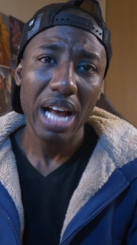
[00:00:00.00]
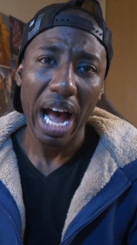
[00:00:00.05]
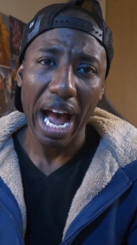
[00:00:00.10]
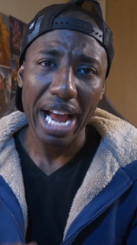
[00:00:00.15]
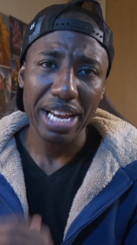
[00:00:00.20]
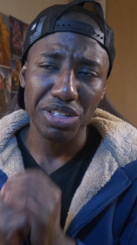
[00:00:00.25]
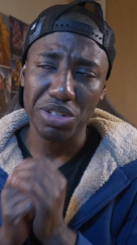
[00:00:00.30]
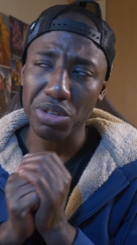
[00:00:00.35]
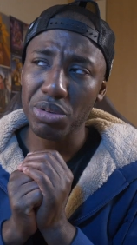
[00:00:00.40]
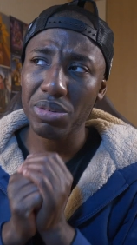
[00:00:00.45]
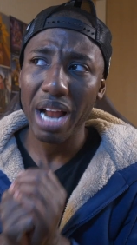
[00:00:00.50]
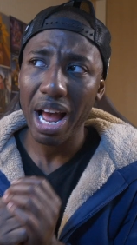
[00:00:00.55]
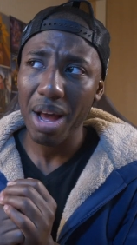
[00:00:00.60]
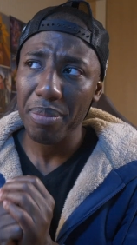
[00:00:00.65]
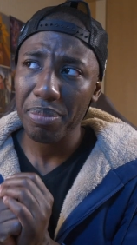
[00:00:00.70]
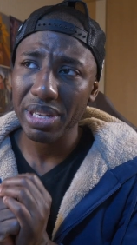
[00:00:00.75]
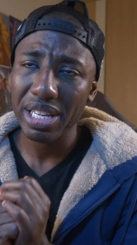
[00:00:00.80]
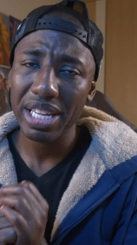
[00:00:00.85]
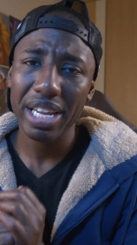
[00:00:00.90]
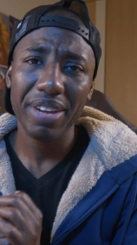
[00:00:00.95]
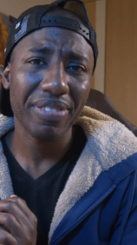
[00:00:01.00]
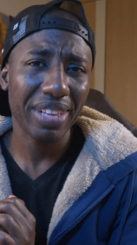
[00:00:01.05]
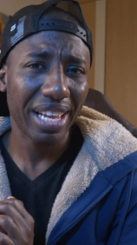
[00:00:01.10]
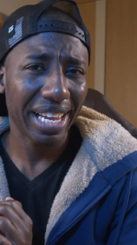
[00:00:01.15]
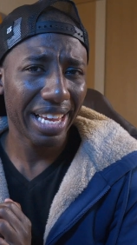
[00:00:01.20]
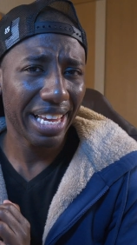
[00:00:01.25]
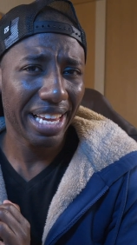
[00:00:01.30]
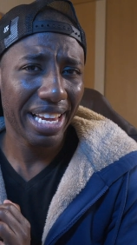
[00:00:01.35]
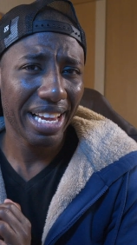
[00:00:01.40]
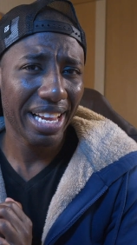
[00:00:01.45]
I do not believe that
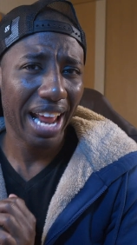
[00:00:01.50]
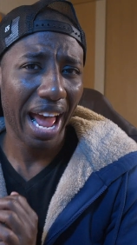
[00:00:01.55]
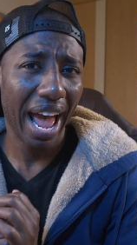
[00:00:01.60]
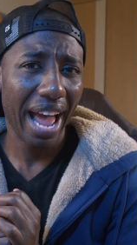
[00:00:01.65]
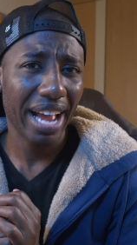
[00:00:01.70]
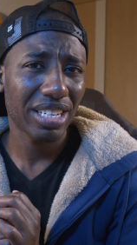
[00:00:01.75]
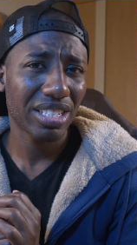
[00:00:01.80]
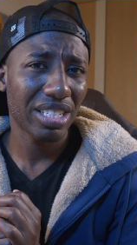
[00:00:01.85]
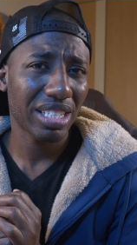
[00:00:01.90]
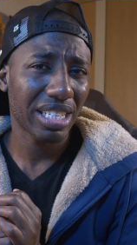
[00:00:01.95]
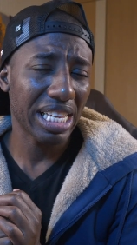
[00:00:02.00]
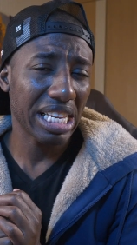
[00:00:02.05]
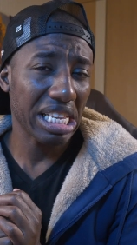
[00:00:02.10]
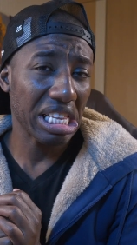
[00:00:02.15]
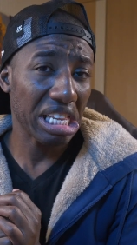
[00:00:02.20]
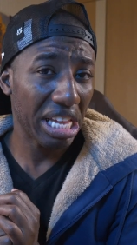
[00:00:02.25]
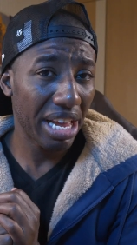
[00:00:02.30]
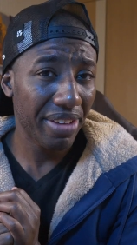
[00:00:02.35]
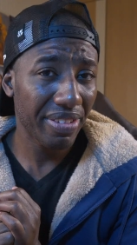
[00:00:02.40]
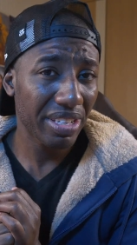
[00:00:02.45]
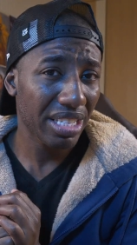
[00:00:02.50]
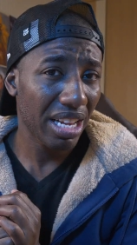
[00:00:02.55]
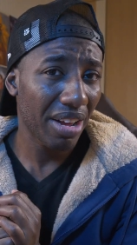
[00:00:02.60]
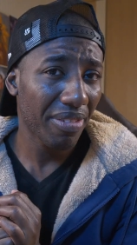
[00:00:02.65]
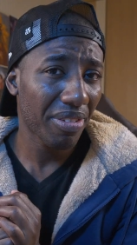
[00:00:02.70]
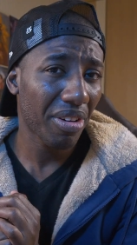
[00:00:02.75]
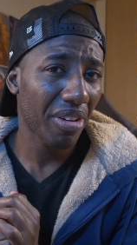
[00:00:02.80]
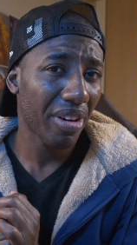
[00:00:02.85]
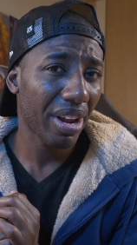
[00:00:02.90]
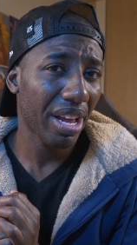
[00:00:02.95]
he can actually live in
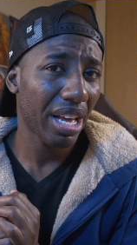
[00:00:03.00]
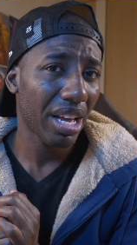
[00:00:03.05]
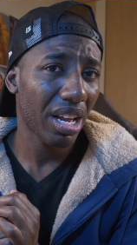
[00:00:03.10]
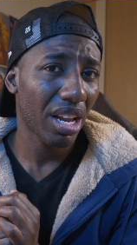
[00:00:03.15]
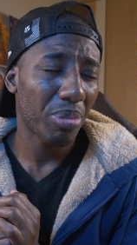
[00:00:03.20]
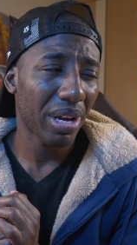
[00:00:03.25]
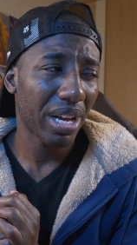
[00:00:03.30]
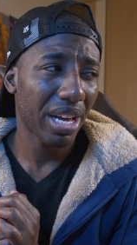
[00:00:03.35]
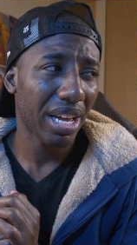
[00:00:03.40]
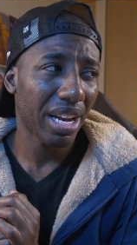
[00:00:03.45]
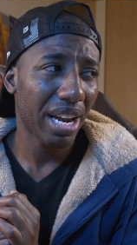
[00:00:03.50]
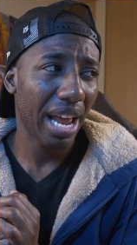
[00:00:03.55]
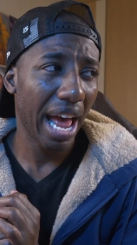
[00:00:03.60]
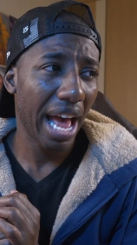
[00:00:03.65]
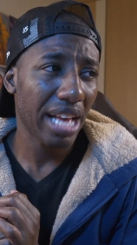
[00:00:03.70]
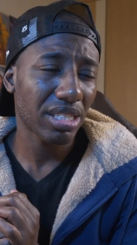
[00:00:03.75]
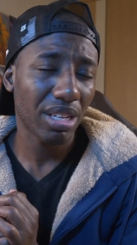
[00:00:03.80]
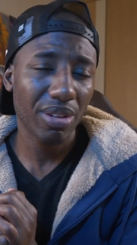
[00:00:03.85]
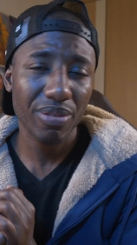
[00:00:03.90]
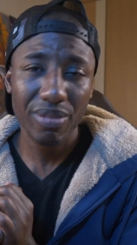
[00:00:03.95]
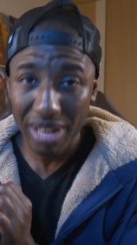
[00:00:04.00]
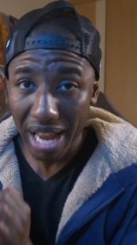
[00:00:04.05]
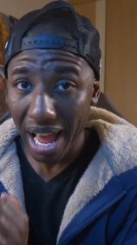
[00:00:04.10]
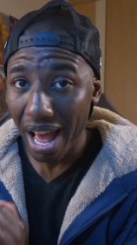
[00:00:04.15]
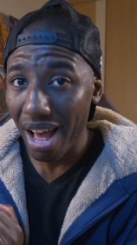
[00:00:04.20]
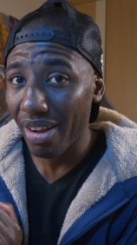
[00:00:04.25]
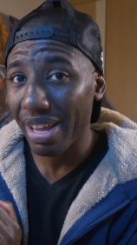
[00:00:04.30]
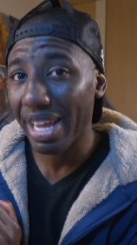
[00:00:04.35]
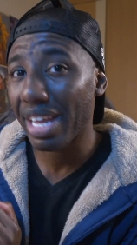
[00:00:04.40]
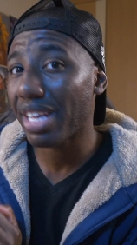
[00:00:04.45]
South Korea, but as of
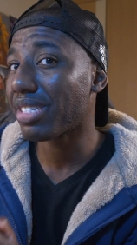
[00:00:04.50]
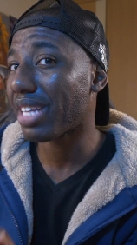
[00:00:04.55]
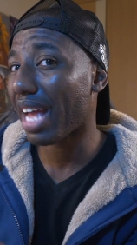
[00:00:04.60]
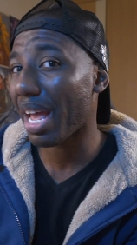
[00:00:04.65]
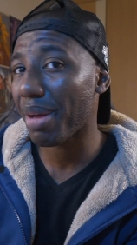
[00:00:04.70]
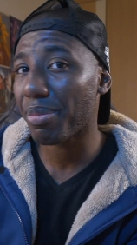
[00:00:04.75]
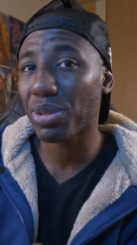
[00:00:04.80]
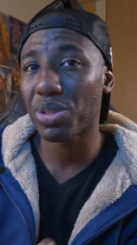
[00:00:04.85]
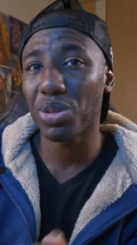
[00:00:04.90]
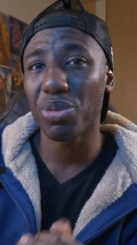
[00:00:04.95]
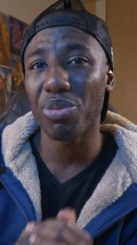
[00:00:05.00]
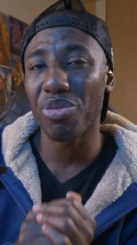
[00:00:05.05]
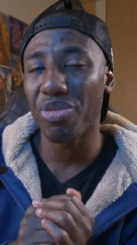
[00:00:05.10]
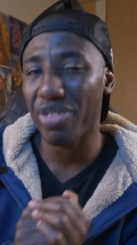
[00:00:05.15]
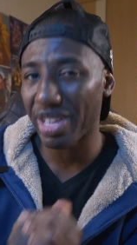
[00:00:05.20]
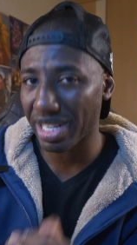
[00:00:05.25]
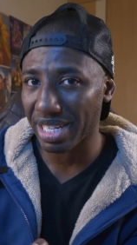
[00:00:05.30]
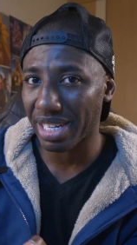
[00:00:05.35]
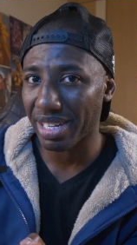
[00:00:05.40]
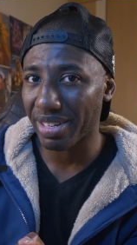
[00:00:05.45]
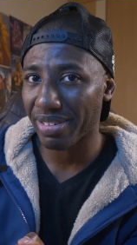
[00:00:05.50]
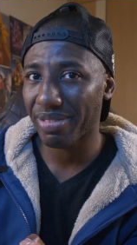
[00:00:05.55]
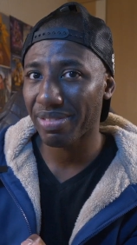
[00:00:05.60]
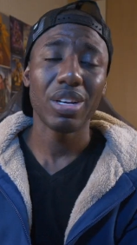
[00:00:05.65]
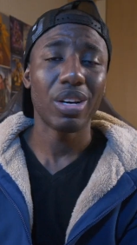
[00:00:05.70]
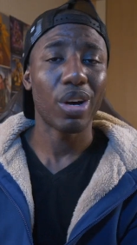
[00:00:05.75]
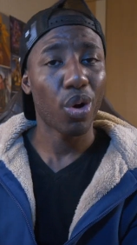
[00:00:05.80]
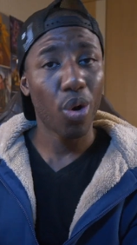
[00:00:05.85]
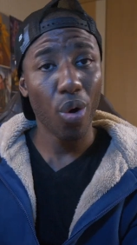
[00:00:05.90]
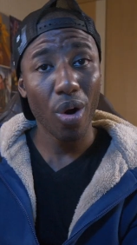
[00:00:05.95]
now, he is able to visit.
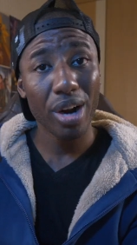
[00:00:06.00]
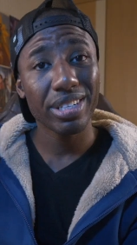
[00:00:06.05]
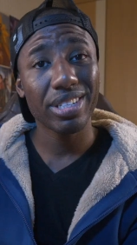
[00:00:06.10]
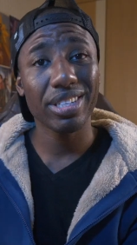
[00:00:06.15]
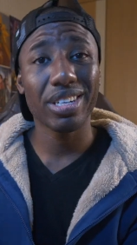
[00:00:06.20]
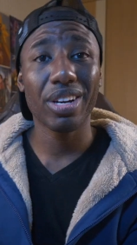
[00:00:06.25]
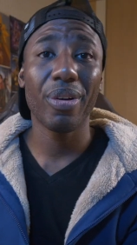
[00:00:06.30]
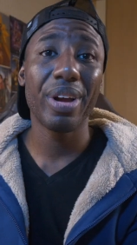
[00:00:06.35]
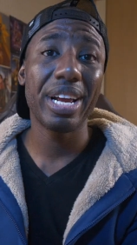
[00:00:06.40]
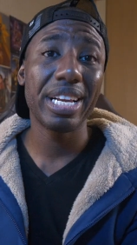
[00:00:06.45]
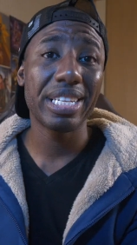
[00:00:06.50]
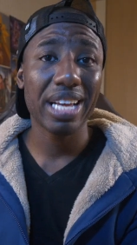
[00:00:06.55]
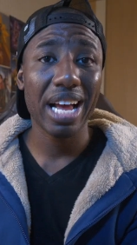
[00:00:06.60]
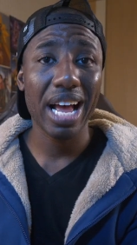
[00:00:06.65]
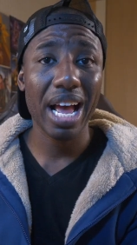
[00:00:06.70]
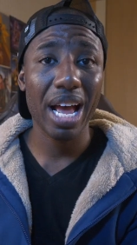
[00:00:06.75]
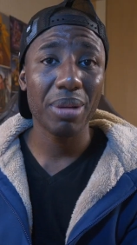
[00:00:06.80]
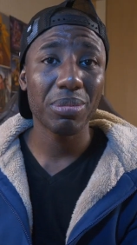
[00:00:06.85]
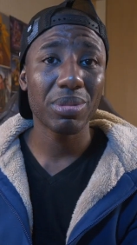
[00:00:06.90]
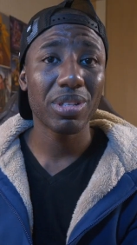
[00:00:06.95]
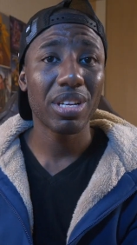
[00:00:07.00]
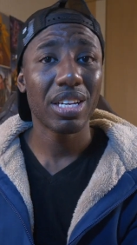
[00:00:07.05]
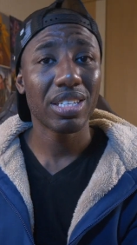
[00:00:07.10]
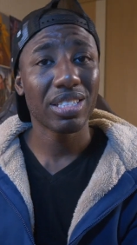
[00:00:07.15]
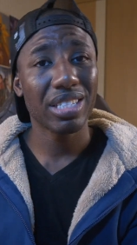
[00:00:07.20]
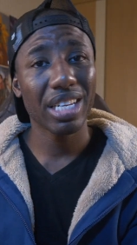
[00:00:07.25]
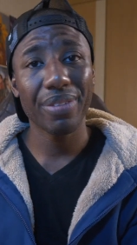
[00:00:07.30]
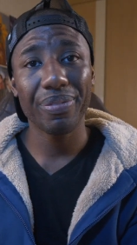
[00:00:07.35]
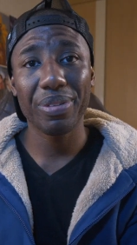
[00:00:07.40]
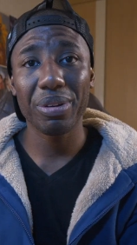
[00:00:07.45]
According to the Korea Times,
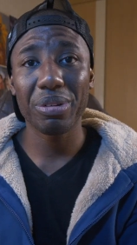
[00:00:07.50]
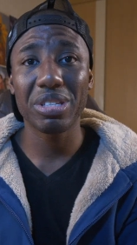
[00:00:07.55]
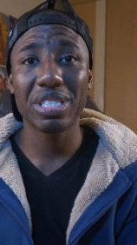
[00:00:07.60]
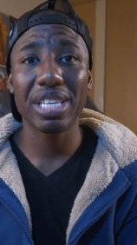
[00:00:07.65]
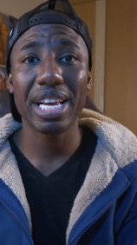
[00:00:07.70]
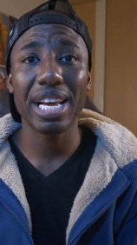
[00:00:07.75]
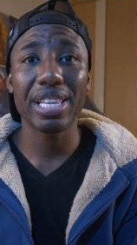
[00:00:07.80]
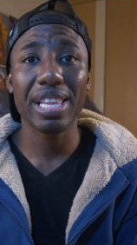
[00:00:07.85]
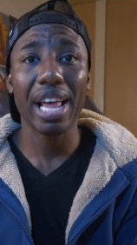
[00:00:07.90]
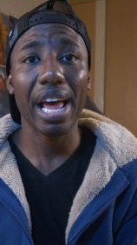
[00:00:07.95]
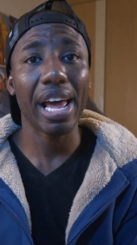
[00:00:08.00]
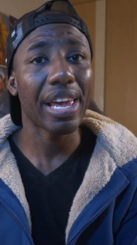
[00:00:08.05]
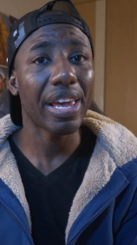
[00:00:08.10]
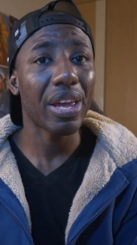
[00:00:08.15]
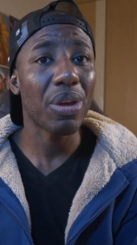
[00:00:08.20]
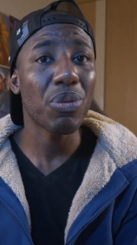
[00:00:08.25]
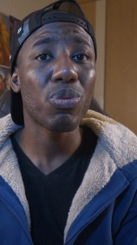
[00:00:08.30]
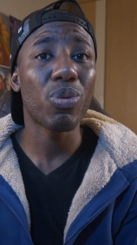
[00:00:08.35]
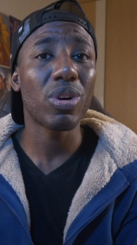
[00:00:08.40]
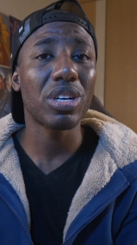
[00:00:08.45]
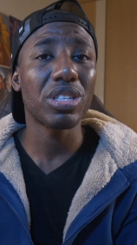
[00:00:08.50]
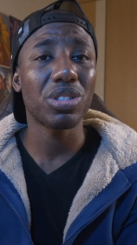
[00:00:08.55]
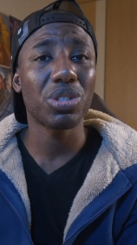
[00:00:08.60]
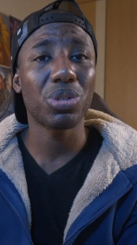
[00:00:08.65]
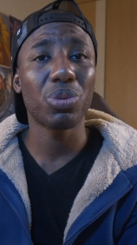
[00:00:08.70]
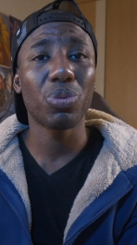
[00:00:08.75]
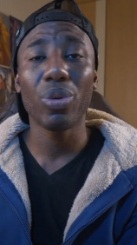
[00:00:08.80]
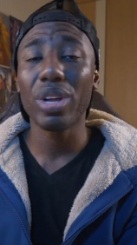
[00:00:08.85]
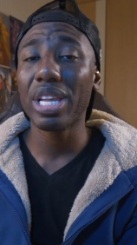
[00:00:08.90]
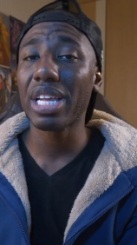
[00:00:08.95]
Steve Yoo said that he wants
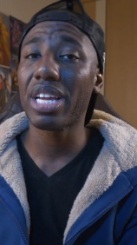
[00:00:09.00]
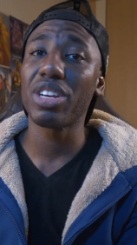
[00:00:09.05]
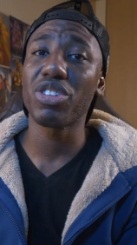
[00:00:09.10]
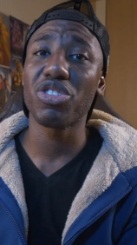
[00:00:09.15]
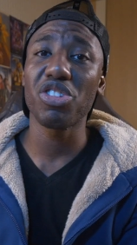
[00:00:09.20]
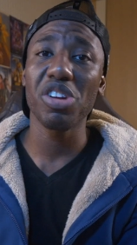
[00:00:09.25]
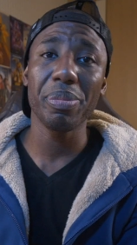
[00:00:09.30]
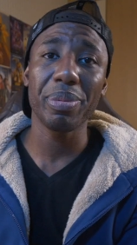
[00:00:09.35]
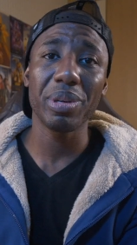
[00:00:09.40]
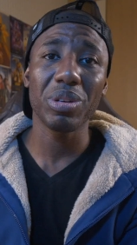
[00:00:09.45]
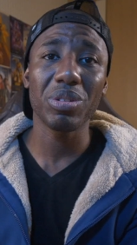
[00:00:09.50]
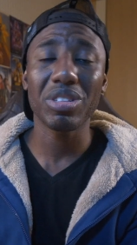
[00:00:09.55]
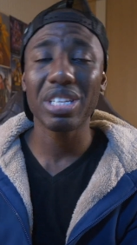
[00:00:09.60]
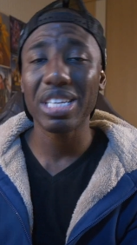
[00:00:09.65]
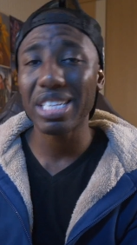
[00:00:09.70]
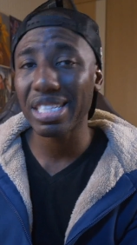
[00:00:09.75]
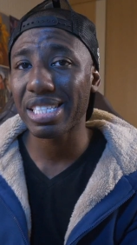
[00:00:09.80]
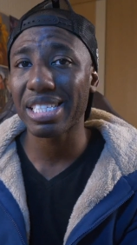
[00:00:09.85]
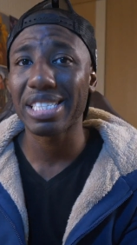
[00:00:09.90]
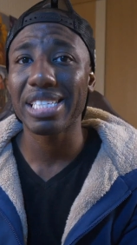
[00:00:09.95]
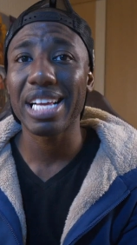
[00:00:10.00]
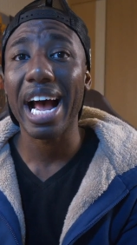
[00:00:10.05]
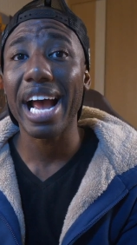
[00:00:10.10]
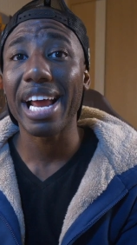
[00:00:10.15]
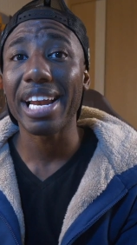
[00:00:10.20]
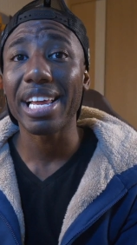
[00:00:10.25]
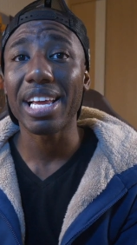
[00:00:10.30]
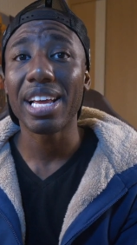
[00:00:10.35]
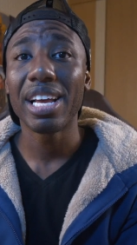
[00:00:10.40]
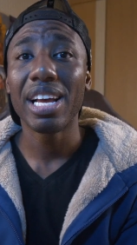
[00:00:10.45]
to really contribute to the
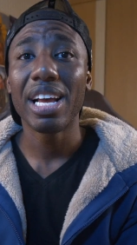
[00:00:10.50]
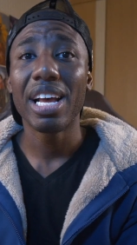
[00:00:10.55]
society,